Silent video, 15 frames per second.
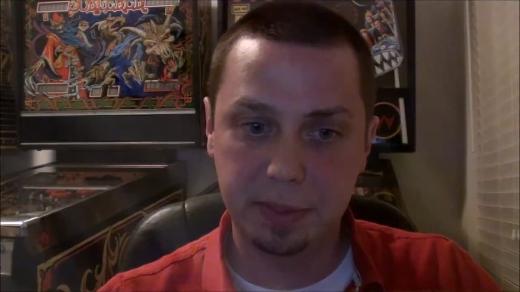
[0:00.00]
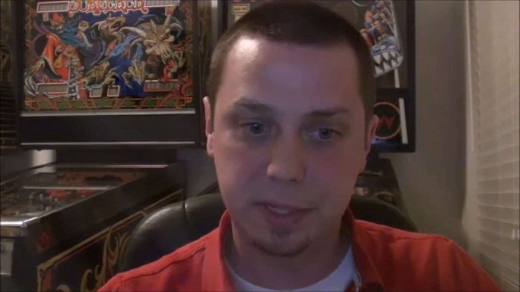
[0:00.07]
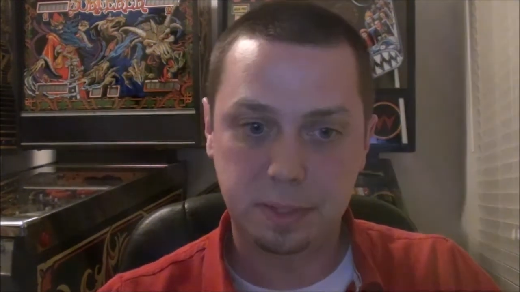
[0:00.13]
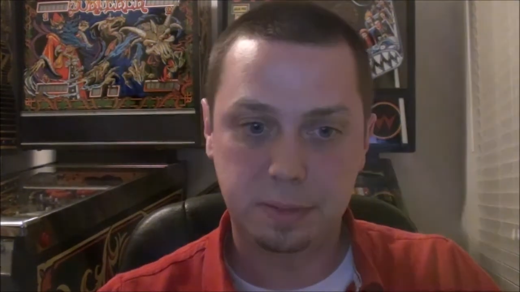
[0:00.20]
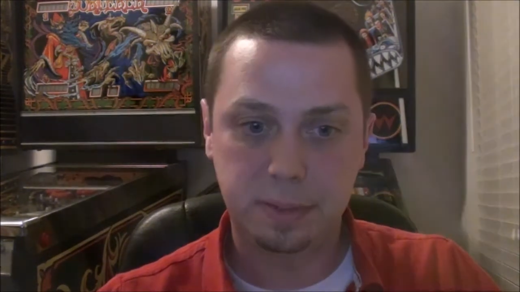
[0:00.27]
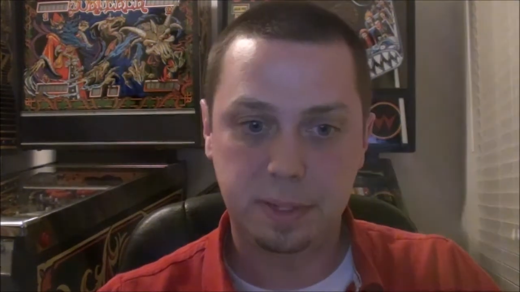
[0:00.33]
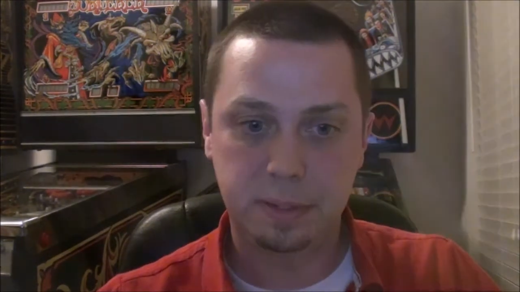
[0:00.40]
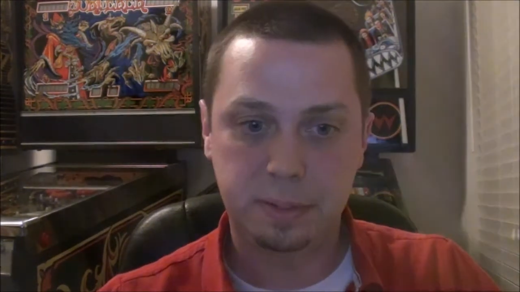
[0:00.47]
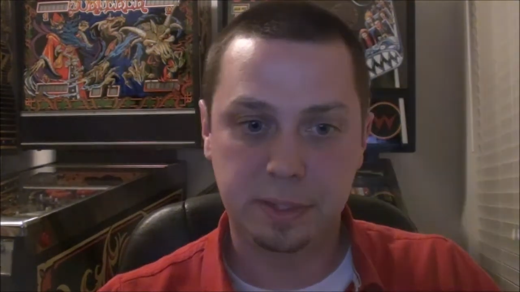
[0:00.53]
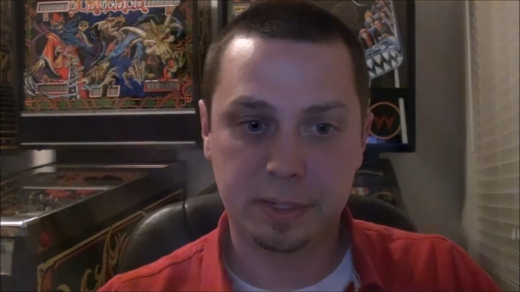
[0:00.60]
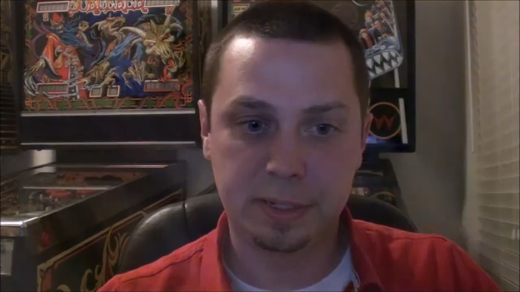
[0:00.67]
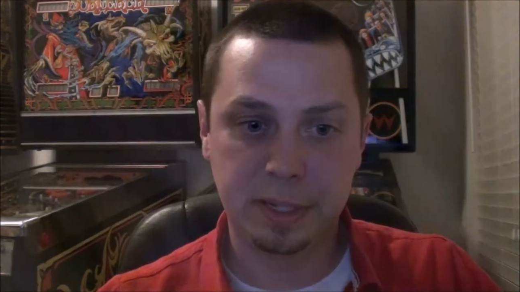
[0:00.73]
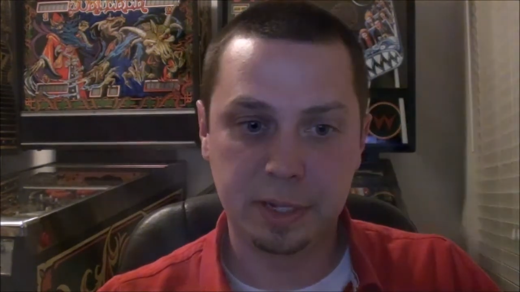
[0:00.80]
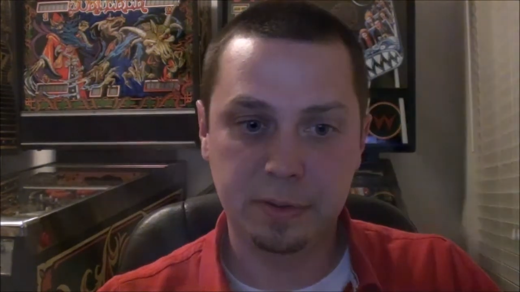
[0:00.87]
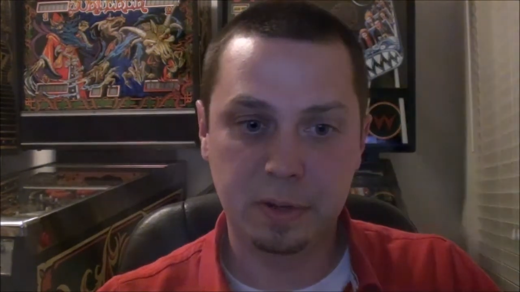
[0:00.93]
So they'll
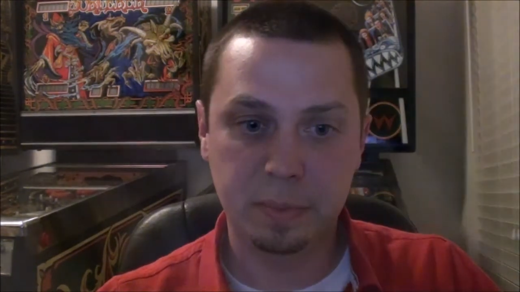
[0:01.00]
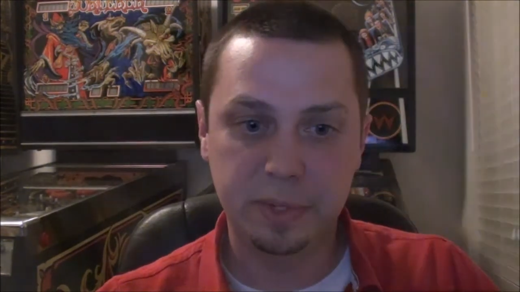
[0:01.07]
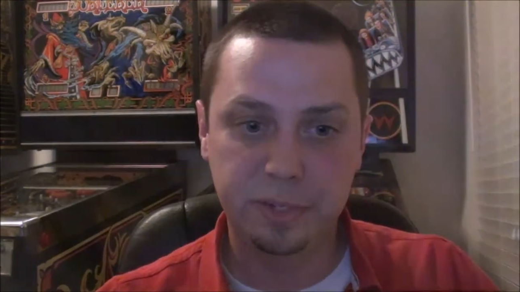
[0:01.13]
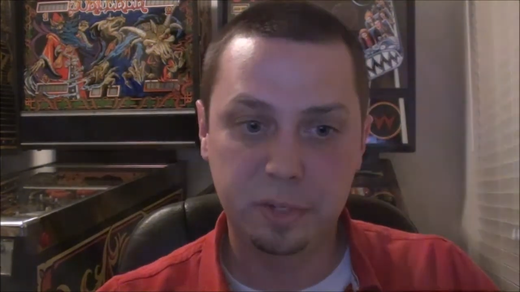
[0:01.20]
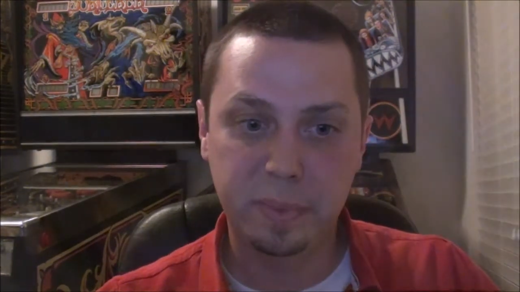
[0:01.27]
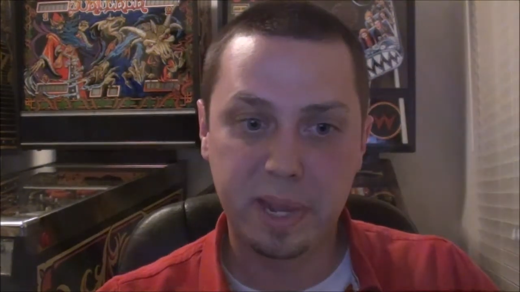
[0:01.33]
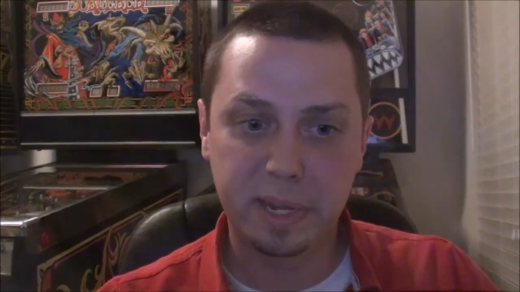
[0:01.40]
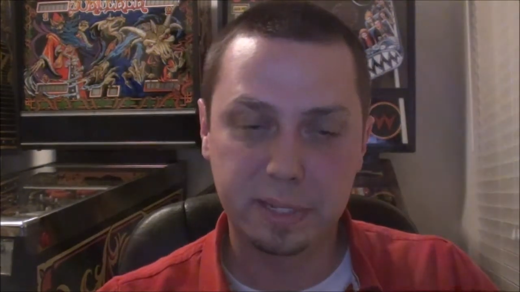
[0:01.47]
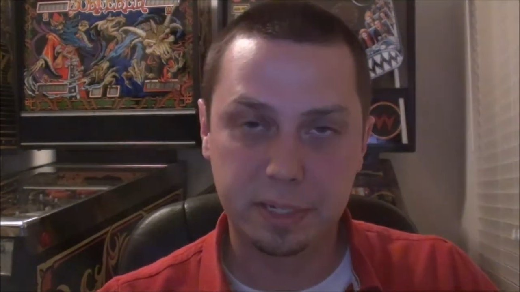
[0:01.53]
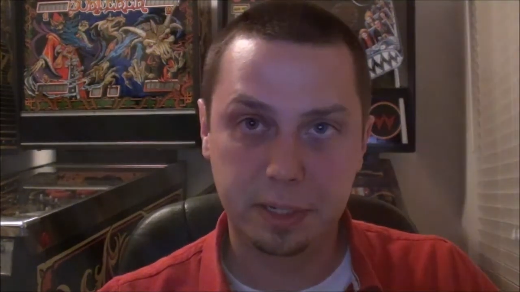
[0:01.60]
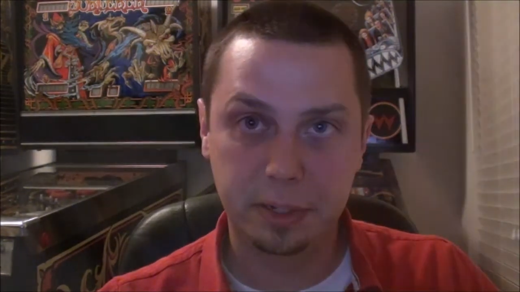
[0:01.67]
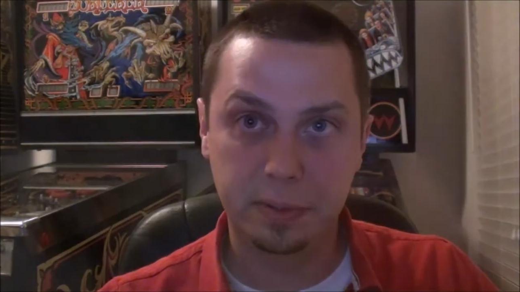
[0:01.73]
send you home with two bags.